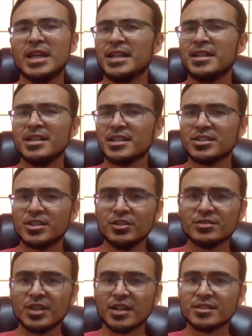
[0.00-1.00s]
it didn't
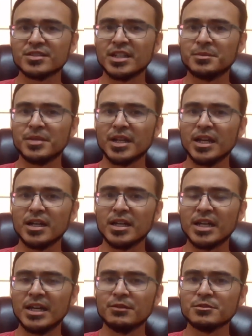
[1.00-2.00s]
excuse their sin, but it
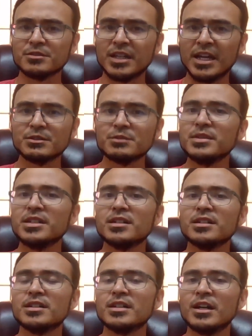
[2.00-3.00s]
helps it helps me
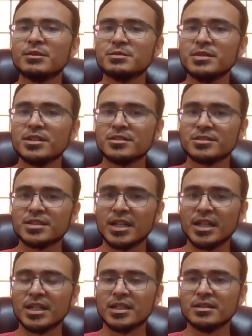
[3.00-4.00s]
to helps me to
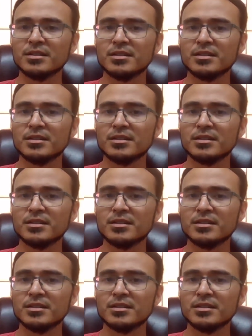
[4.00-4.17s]
understand.